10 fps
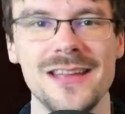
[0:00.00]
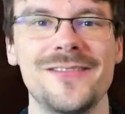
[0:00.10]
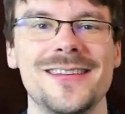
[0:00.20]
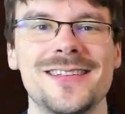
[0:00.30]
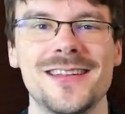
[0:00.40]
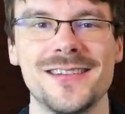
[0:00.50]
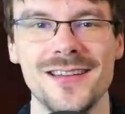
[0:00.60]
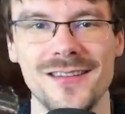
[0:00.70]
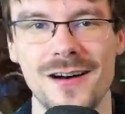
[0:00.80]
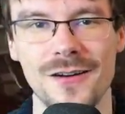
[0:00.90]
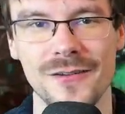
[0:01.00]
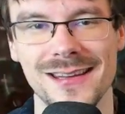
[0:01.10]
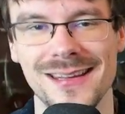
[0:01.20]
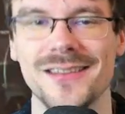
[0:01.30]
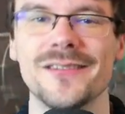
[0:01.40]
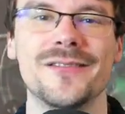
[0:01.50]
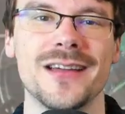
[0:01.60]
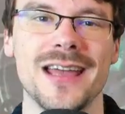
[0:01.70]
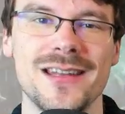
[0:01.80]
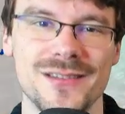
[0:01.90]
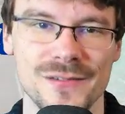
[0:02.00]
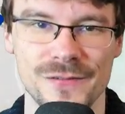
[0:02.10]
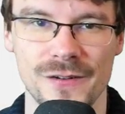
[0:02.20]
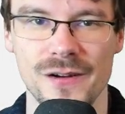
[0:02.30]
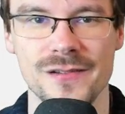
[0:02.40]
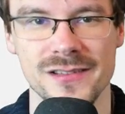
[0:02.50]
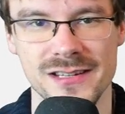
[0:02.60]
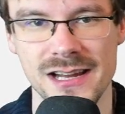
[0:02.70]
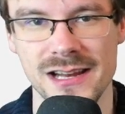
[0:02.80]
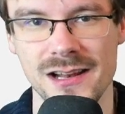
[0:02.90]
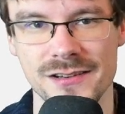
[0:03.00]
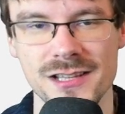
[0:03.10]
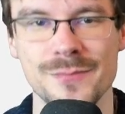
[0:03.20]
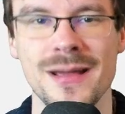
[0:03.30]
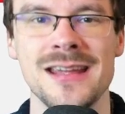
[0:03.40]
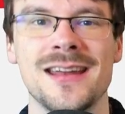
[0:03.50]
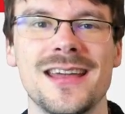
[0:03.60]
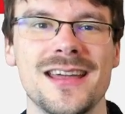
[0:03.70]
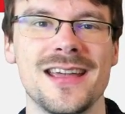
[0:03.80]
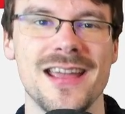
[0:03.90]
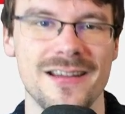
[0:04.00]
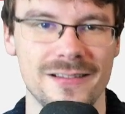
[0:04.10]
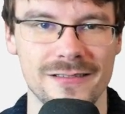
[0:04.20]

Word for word: If it's not done already, don't forget to follow the channel just by clicking here.